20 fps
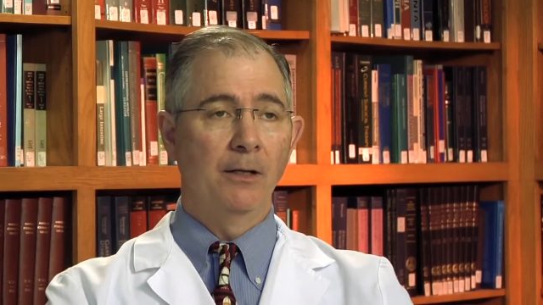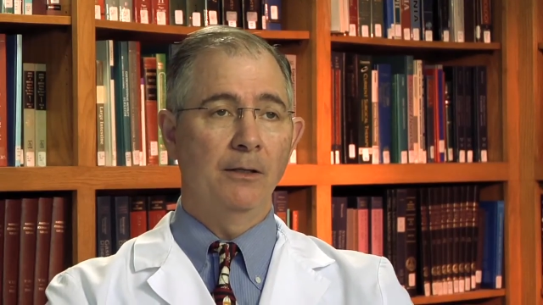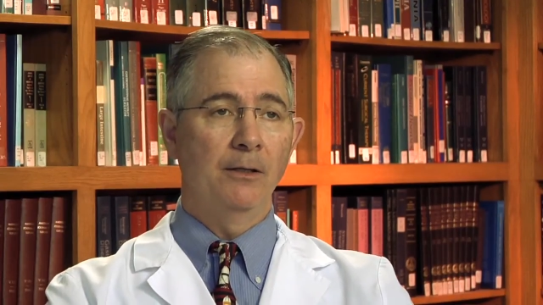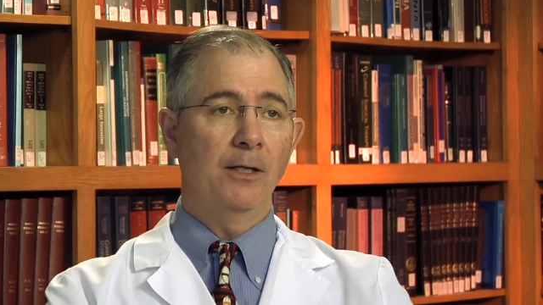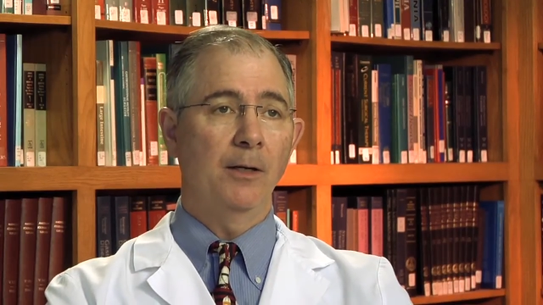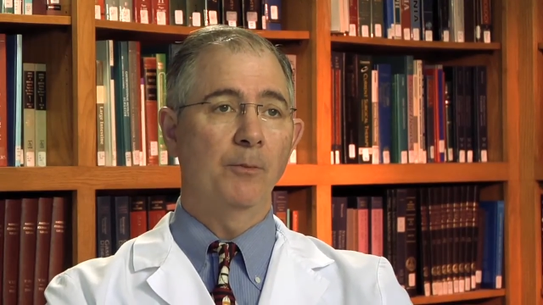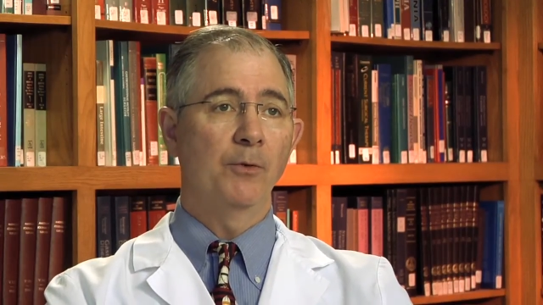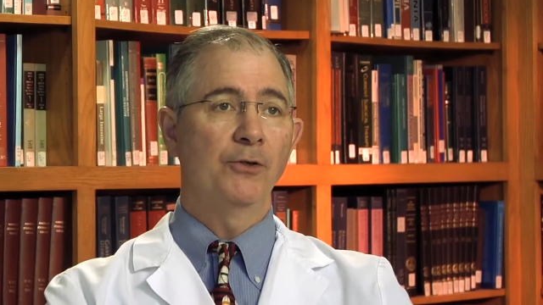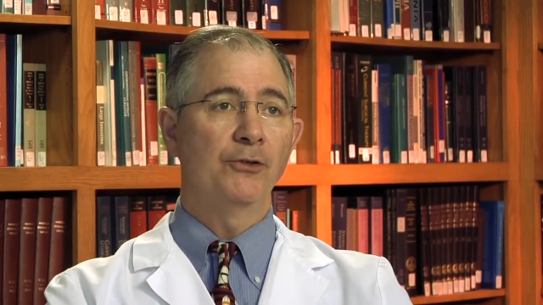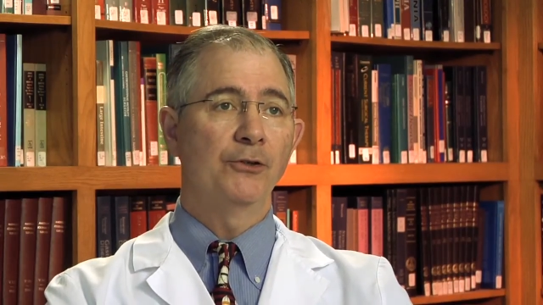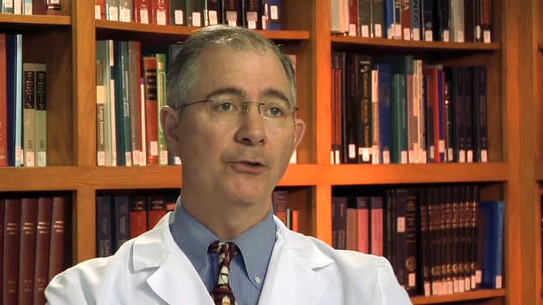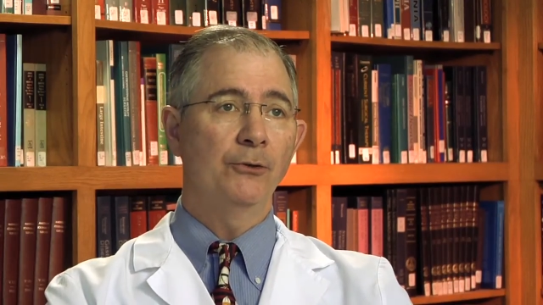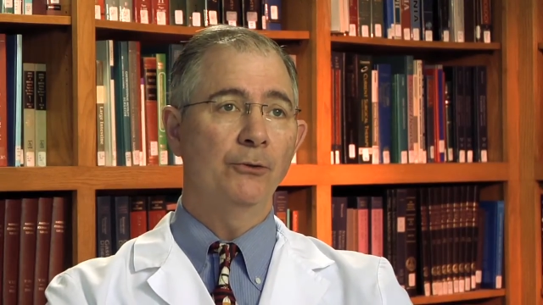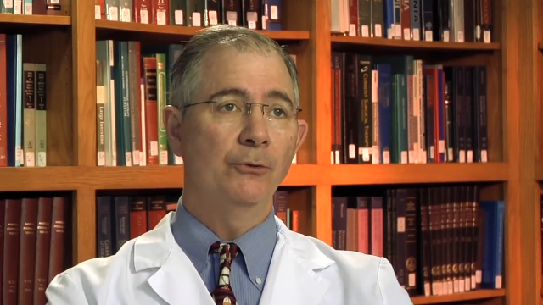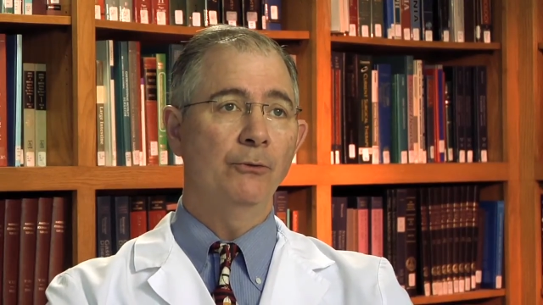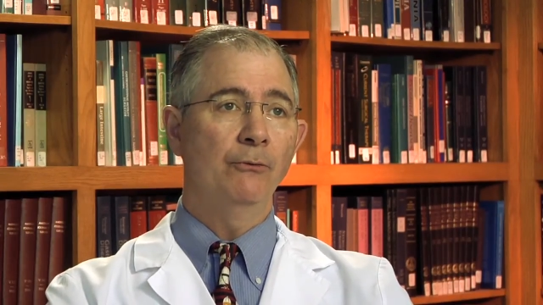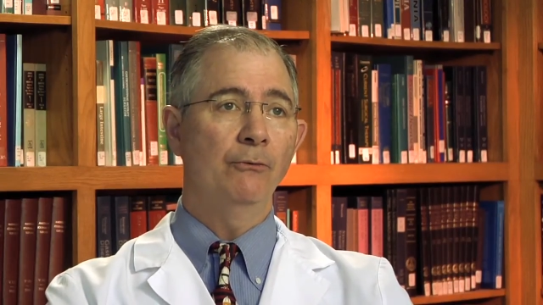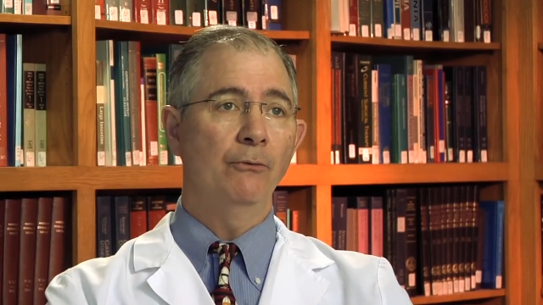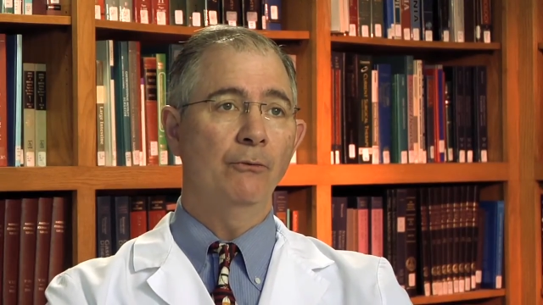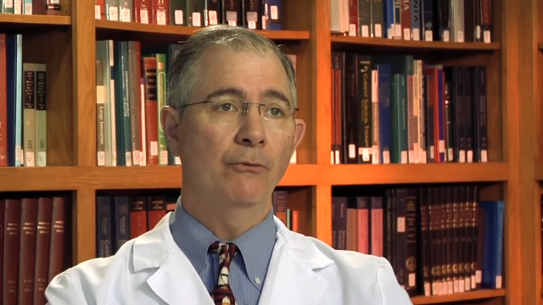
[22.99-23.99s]
Number
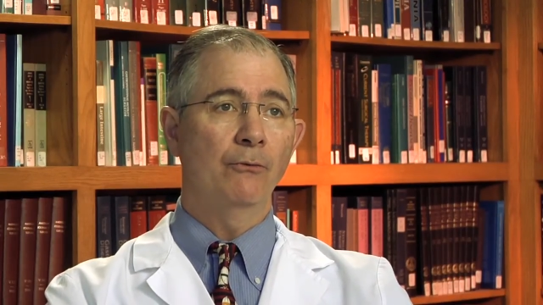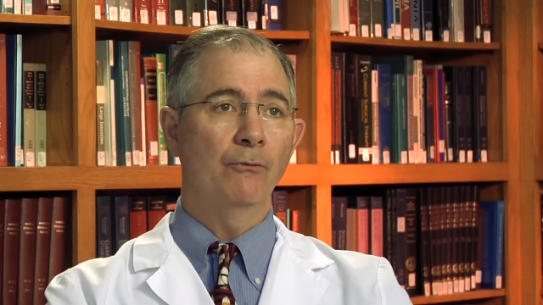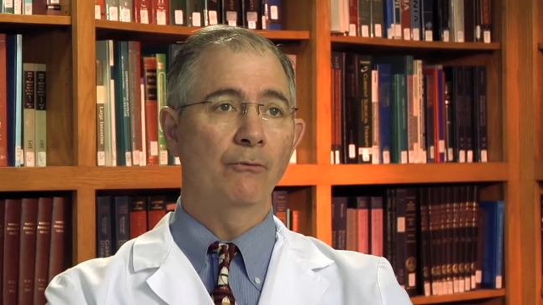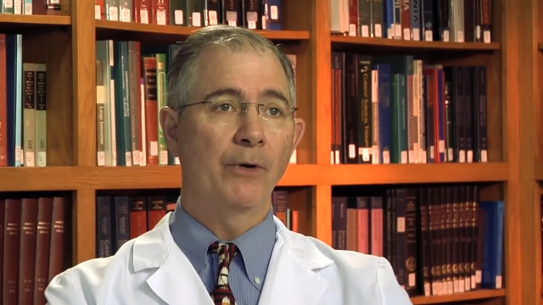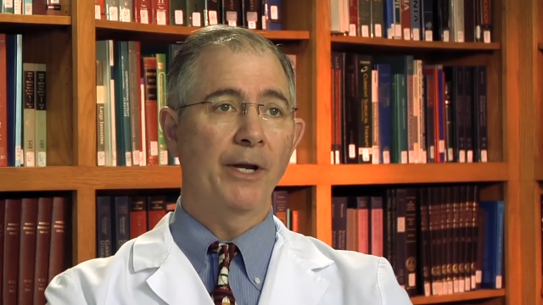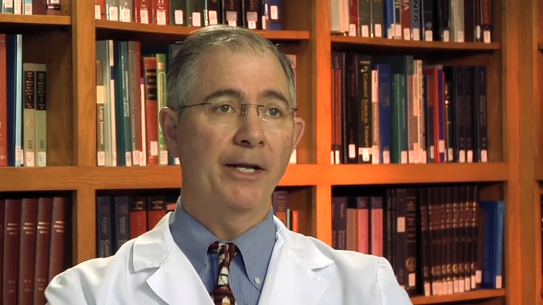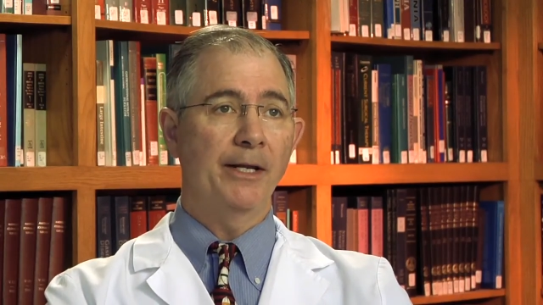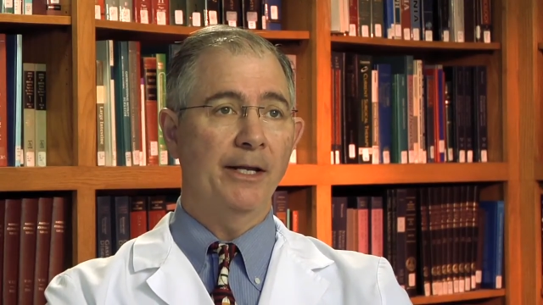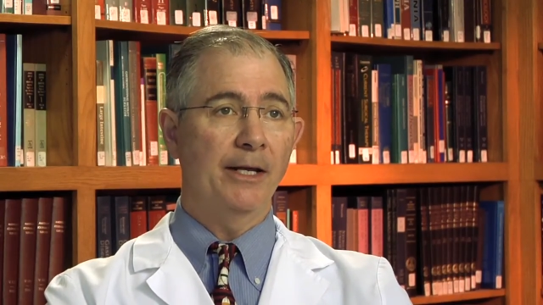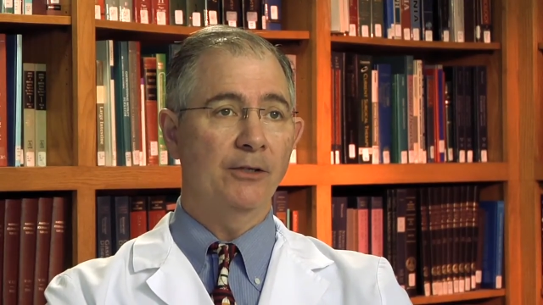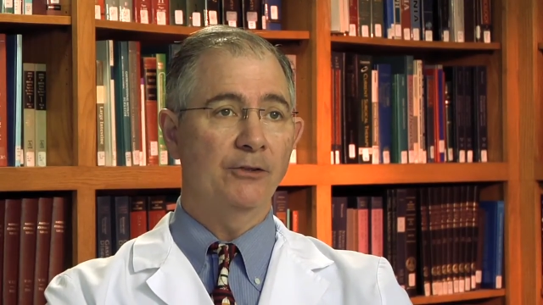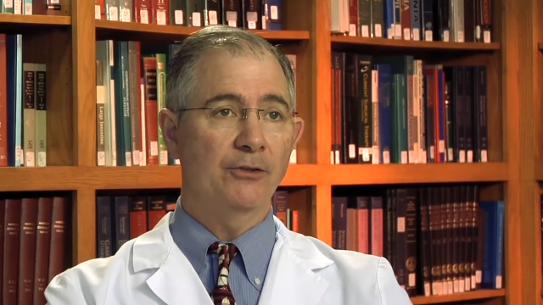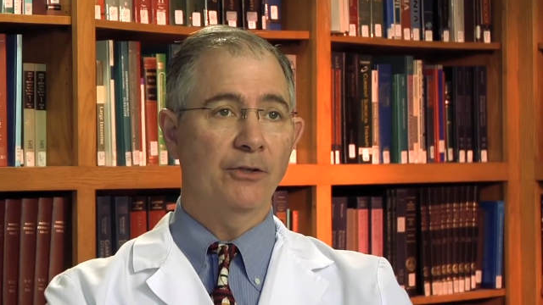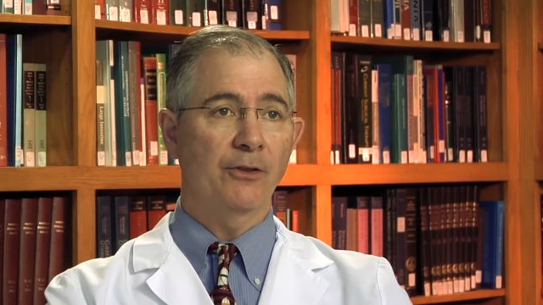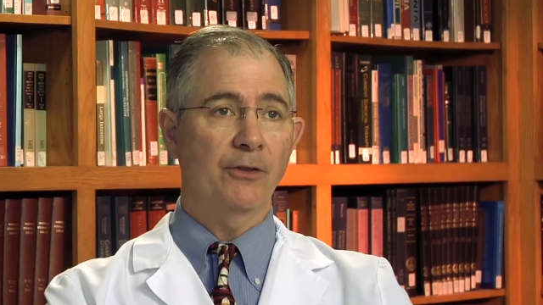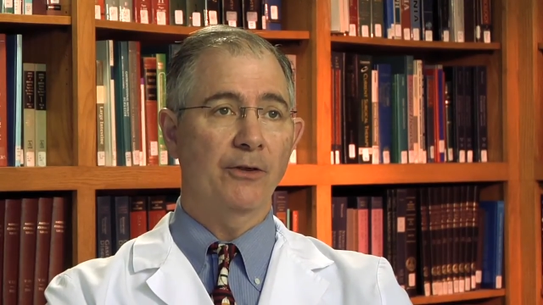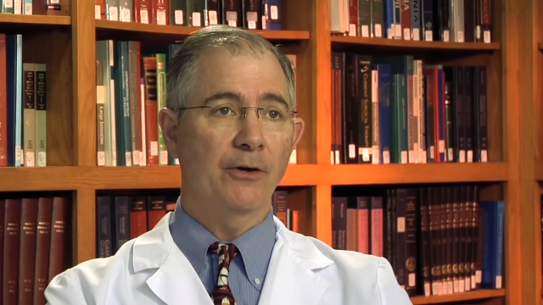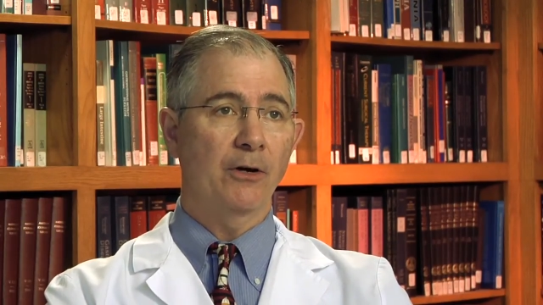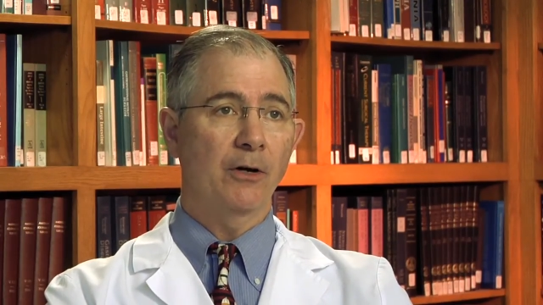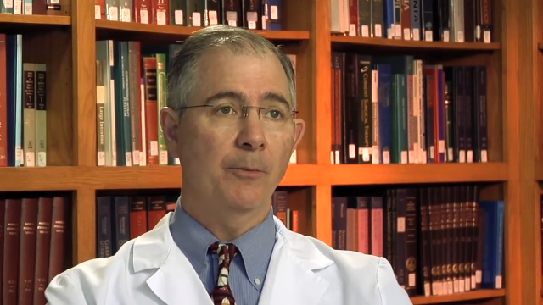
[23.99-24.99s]
two,
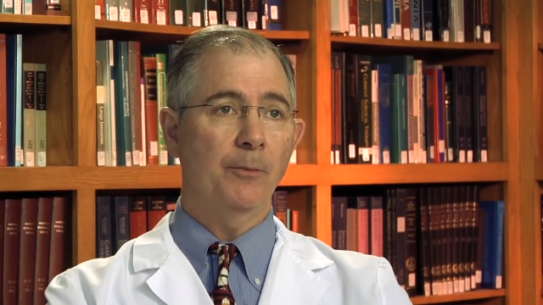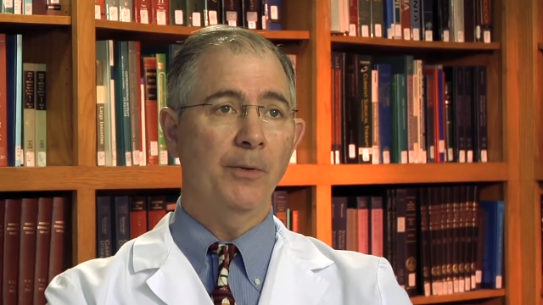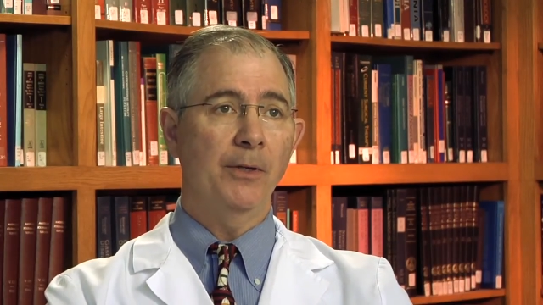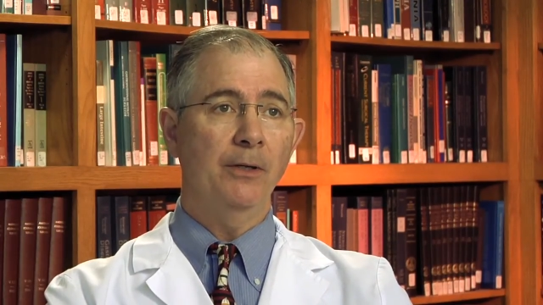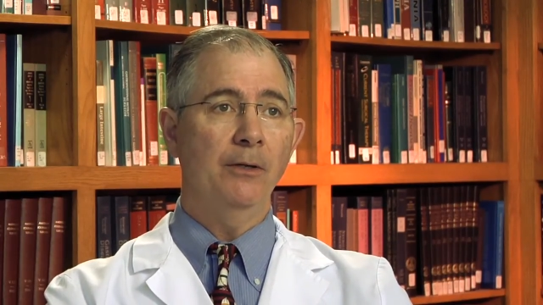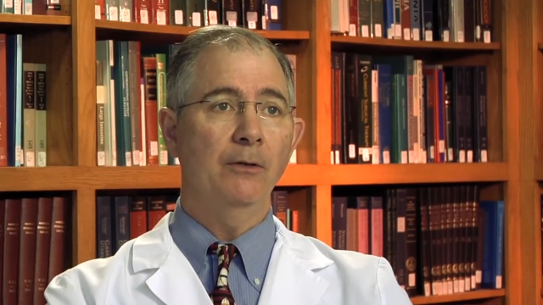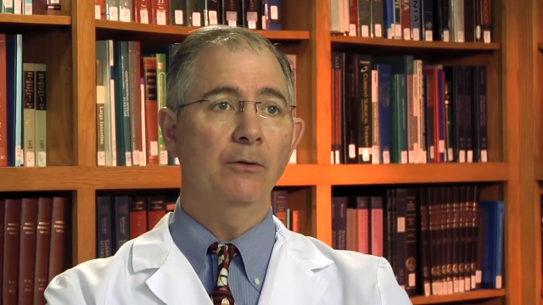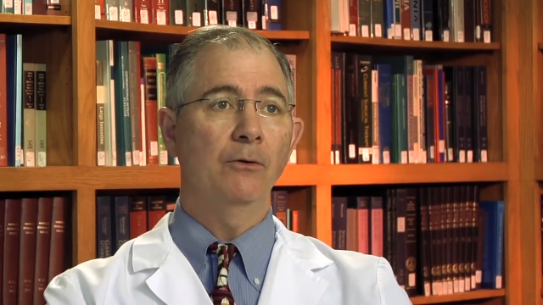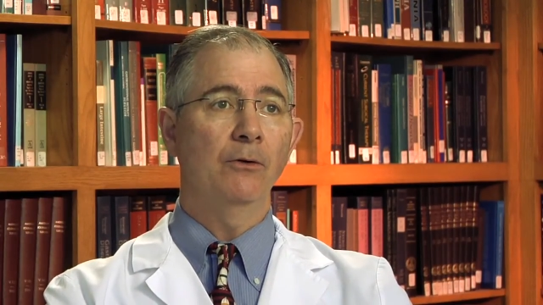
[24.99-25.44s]
radiation therapy